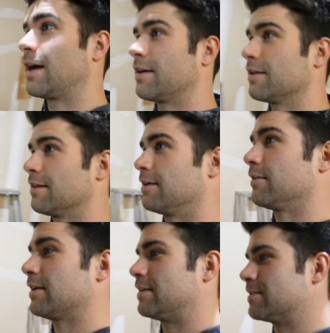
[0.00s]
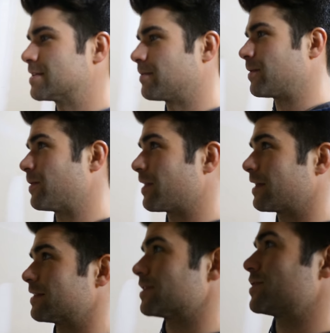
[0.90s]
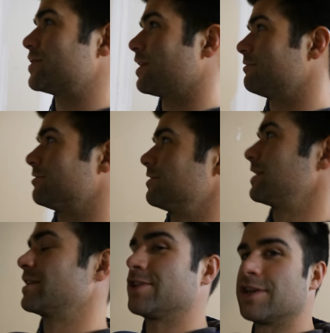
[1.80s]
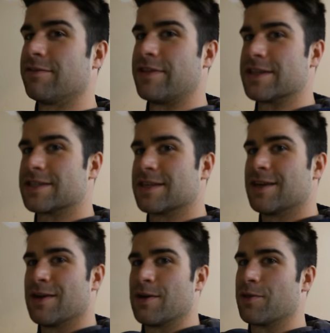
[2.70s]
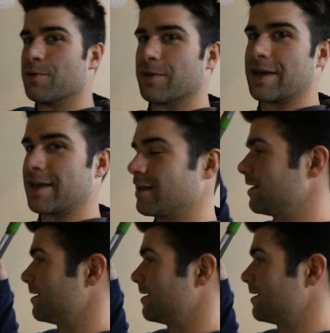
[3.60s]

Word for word: I could literally do something with like this shovel, like shove this through like